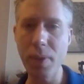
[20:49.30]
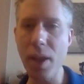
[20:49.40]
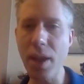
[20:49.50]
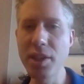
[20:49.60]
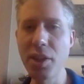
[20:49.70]

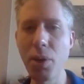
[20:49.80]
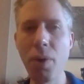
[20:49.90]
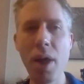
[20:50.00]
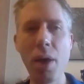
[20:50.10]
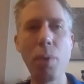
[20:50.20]
So
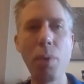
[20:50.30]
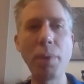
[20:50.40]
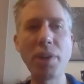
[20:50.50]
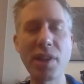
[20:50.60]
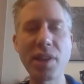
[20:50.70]
what
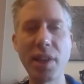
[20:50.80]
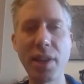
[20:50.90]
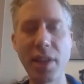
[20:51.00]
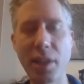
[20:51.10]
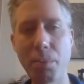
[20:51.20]
we just did
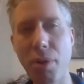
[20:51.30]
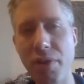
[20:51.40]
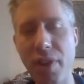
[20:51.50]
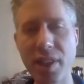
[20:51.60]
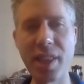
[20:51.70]
in this
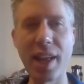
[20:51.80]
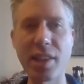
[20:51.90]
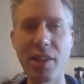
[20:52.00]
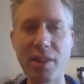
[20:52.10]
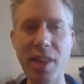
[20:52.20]
previous
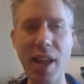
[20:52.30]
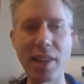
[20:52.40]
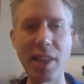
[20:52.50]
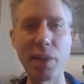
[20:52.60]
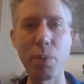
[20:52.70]

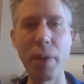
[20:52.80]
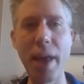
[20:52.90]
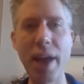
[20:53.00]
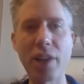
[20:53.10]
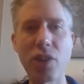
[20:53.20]
exercise is we
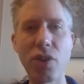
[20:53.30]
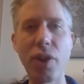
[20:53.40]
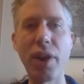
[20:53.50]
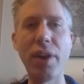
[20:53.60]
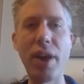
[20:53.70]

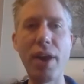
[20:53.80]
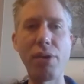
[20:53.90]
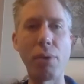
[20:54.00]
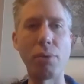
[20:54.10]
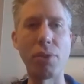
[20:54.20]
actually
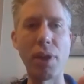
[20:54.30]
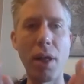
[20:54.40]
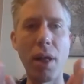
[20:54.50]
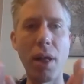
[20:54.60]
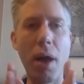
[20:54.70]
narrowed
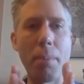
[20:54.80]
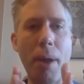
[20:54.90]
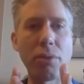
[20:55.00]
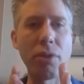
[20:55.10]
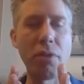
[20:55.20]
the
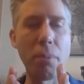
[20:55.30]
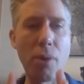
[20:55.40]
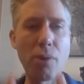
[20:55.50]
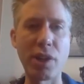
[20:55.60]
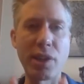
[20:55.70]
amount of
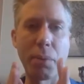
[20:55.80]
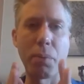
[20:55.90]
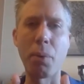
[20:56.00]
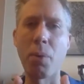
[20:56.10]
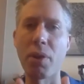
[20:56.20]
emotions that
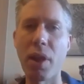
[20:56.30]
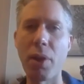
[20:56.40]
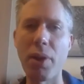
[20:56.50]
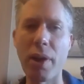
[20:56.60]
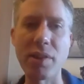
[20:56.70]
we were
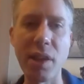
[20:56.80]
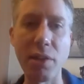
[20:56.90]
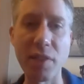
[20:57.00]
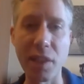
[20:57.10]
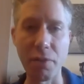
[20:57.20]
allowing
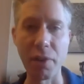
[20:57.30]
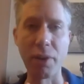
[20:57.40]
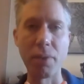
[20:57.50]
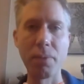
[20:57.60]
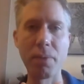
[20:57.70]
ourselves to
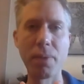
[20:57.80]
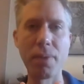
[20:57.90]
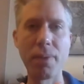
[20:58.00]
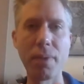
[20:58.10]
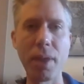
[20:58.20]
feel.
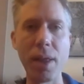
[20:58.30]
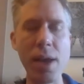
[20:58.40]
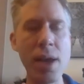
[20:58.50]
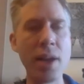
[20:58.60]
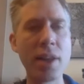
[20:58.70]

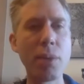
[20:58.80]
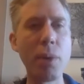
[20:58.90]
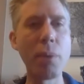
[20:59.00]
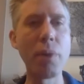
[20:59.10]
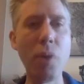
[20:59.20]
So
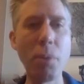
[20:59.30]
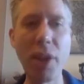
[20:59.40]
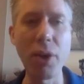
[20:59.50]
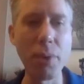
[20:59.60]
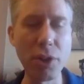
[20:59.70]
when we normally
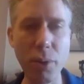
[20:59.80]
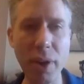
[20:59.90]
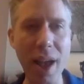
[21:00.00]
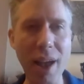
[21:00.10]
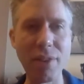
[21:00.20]
go into a
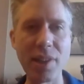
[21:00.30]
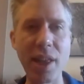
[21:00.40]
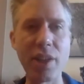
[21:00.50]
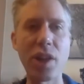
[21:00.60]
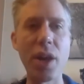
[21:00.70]

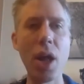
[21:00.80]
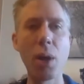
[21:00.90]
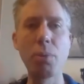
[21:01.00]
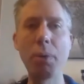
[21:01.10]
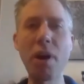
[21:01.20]
conversation,
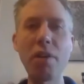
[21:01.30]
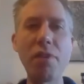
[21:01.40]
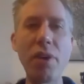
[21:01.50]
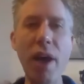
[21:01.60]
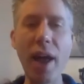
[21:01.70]
we might
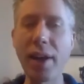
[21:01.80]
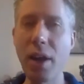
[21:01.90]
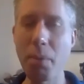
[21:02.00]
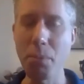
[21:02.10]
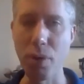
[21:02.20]
feel any
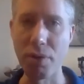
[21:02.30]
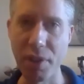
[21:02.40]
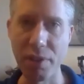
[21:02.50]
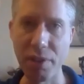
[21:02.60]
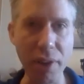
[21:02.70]
number of
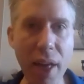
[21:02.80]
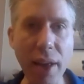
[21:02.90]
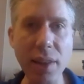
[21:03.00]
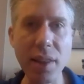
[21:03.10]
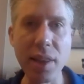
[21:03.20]
different
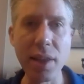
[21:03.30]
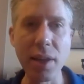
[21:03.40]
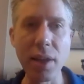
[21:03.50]
things.